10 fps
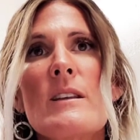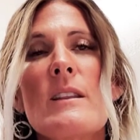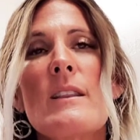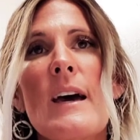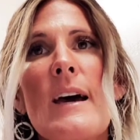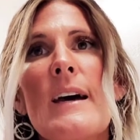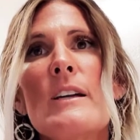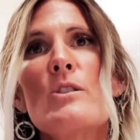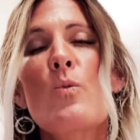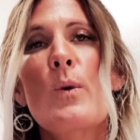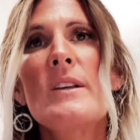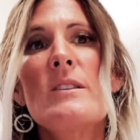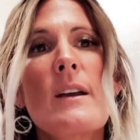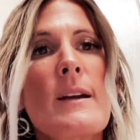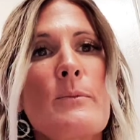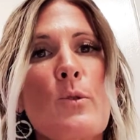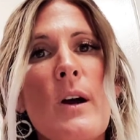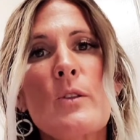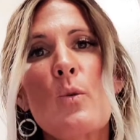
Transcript: that we set up throughout the